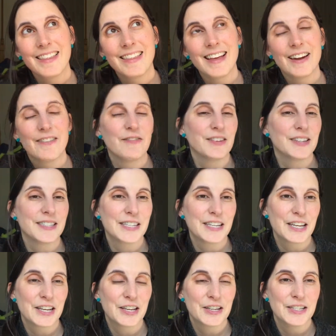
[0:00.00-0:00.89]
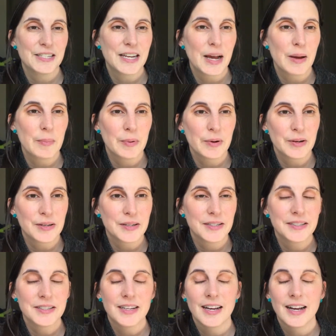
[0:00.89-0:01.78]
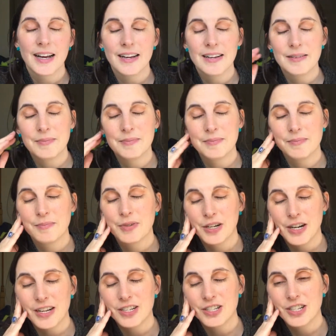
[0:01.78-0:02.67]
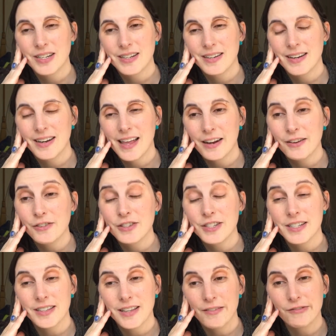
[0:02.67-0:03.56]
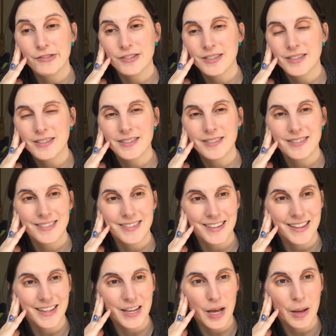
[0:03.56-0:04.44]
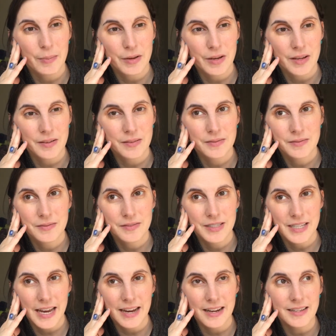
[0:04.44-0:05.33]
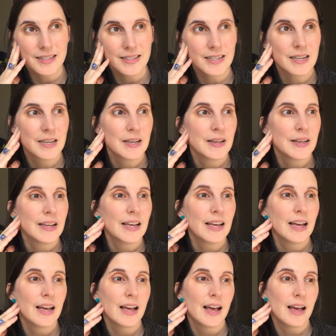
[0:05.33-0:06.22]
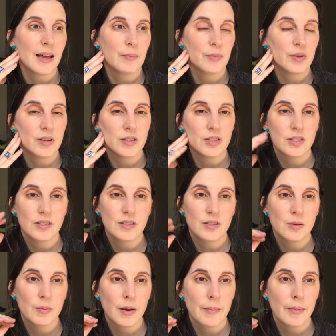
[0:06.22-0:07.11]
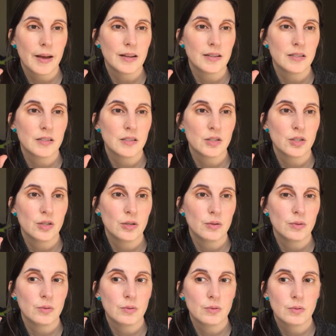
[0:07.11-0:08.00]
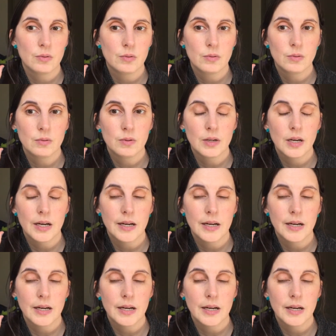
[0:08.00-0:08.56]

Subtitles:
that feels like it could damper production and energy levels in the coming days. I'm going to just do my best to